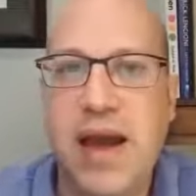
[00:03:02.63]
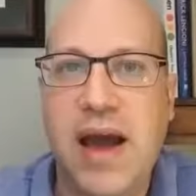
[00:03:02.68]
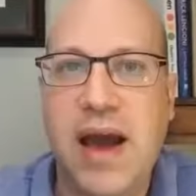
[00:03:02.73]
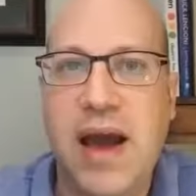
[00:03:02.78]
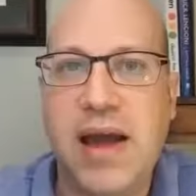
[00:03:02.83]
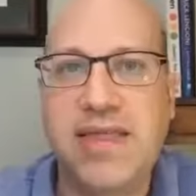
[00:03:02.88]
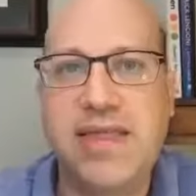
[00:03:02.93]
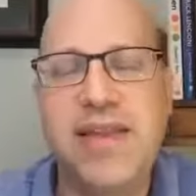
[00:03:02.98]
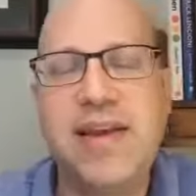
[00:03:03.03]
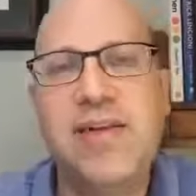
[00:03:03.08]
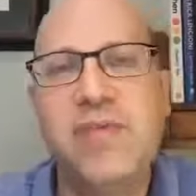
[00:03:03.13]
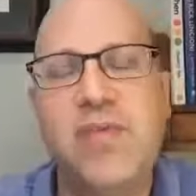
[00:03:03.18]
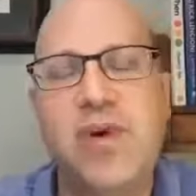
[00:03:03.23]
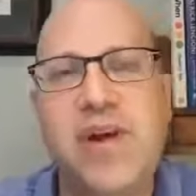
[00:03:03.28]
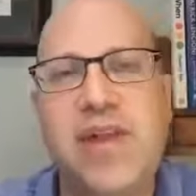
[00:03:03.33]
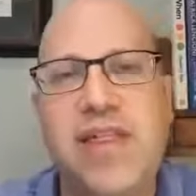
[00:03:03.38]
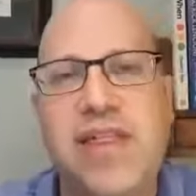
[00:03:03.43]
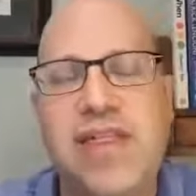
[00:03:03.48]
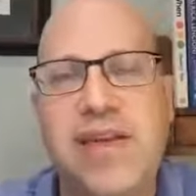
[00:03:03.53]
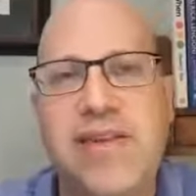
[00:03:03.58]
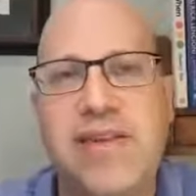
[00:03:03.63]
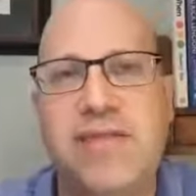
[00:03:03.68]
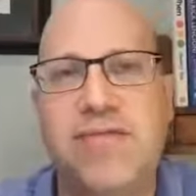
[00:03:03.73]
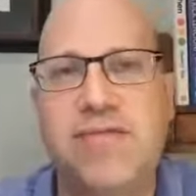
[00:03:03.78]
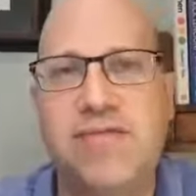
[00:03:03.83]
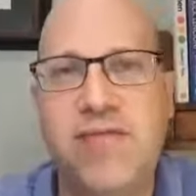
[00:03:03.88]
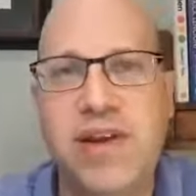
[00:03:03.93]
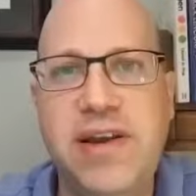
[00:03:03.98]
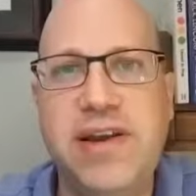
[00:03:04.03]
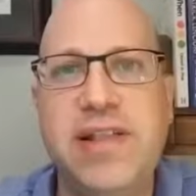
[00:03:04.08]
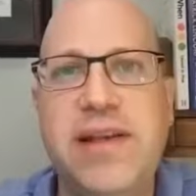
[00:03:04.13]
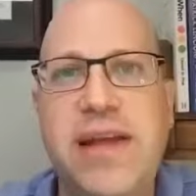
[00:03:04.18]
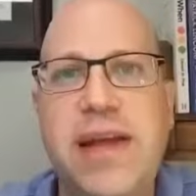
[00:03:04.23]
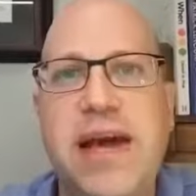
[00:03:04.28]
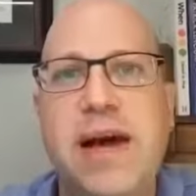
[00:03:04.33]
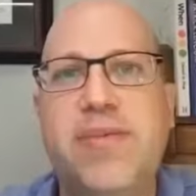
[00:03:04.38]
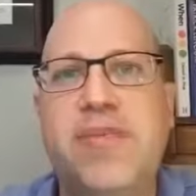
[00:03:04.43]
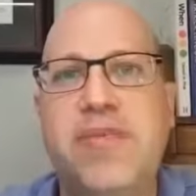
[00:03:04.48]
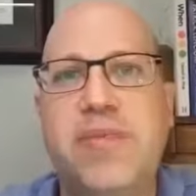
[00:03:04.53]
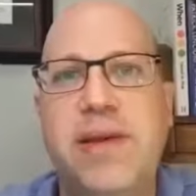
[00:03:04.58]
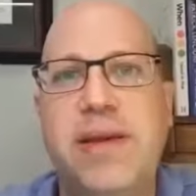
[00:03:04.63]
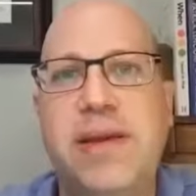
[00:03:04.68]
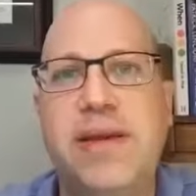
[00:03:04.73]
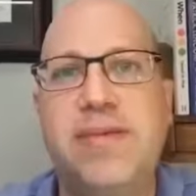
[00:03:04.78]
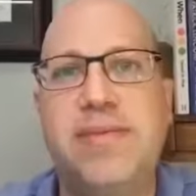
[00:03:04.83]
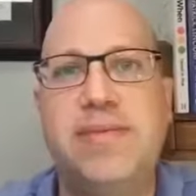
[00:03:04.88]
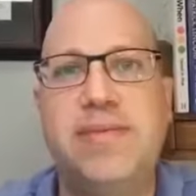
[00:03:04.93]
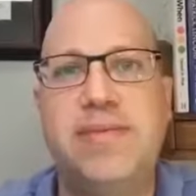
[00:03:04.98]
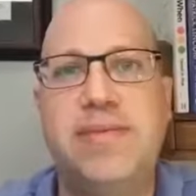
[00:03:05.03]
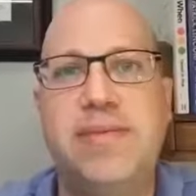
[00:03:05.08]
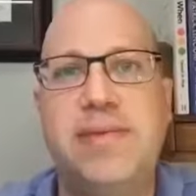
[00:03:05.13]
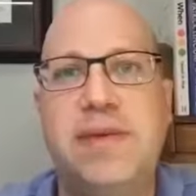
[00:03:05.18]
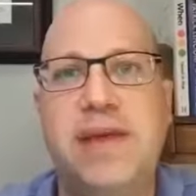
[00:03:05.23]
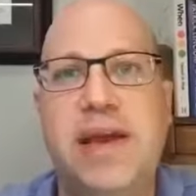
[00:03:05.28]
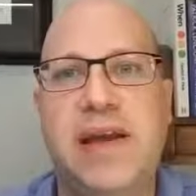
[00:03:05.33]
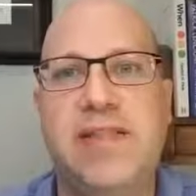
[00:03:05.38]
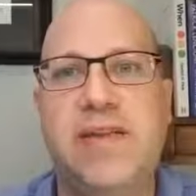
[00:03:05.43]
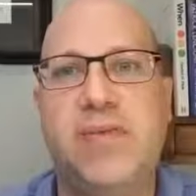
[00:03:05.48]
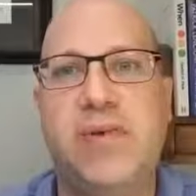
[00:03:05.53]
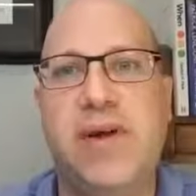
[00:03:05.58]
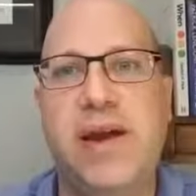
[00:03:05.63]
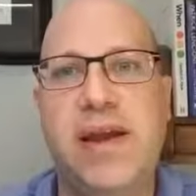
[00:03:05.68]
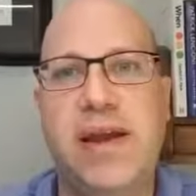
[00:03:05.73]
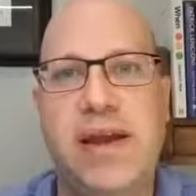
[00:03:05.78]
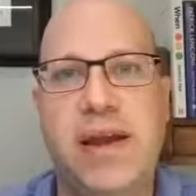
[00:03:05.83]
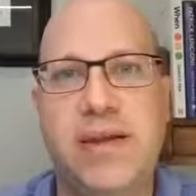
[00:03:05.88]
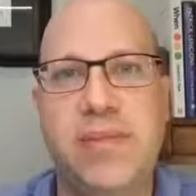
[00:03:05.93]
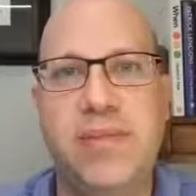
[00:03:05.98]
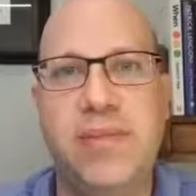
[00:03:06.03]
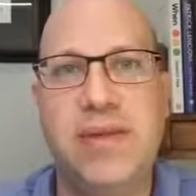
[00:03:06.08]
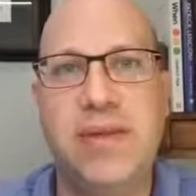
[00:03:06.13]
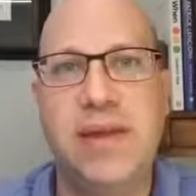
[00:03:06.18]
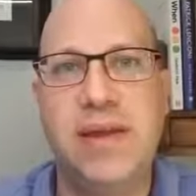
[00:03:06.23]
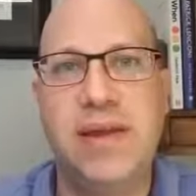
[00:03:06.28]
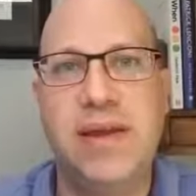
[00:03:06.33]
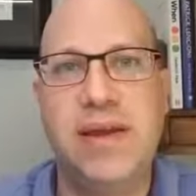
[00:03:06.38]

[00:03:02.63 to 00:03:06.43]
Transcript: I think one of the things that really helped me get to where I am